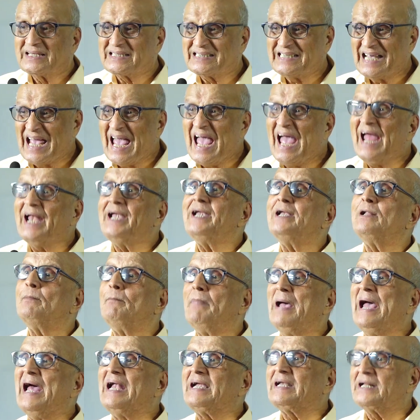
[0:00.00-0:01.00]
Sand
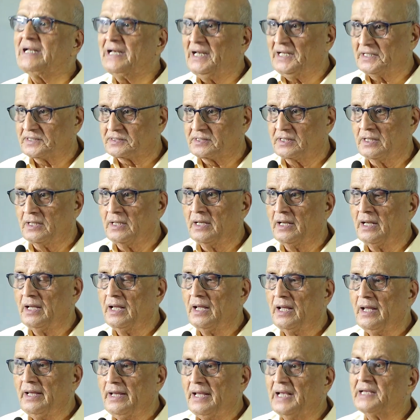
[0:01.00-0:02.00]
batteries,
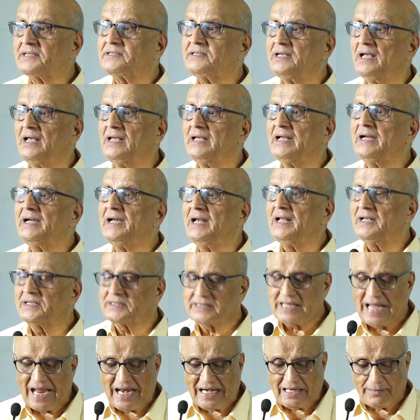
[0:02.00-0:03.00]
S-A-N-D,
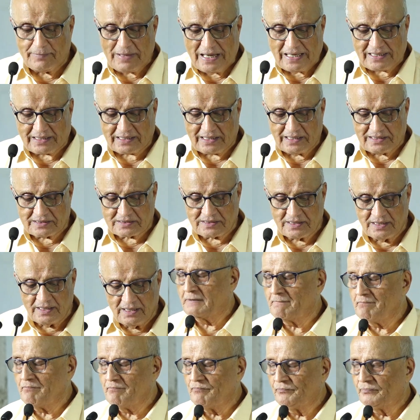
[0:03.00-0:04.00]
sand batteries.
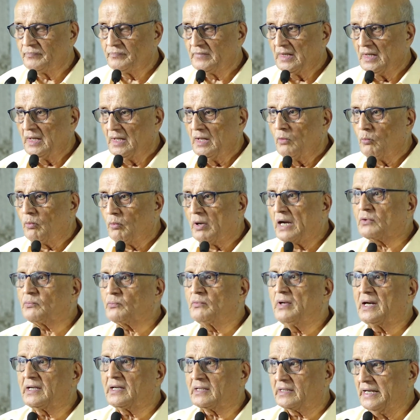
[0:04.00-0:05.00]
What
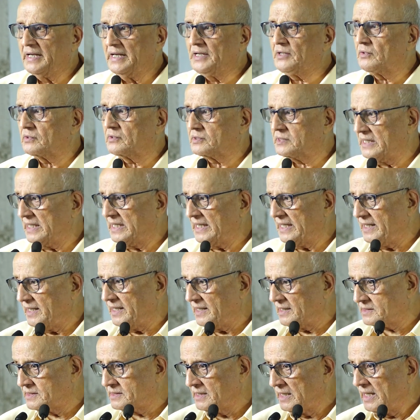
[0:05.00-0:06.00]
we are trying to
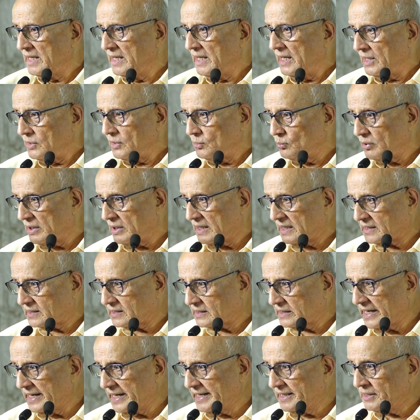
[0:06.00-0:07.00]
say is, you are
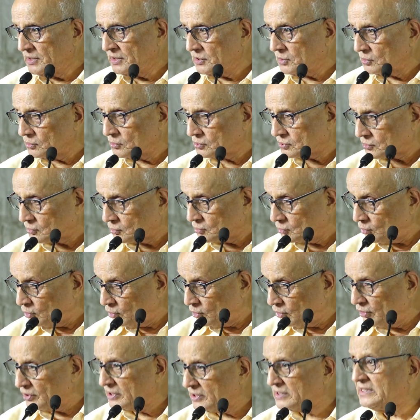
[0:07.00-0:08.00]
trying to
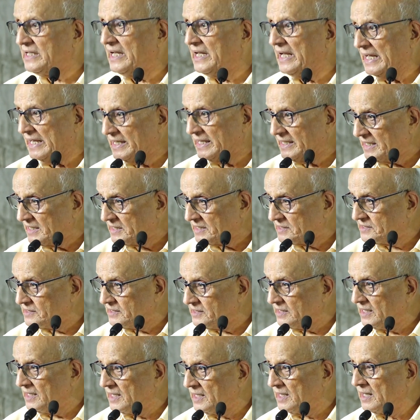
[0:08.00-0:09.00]
store the
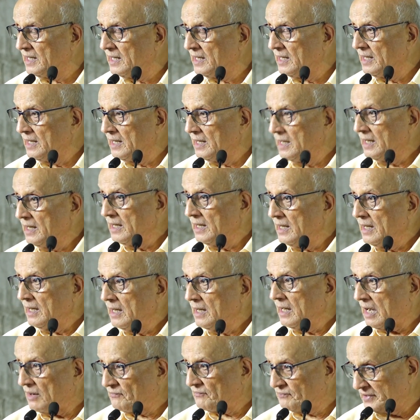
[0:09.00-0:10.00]
energy
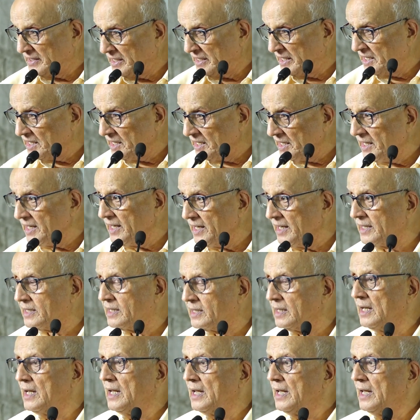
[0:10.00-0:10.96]
of heat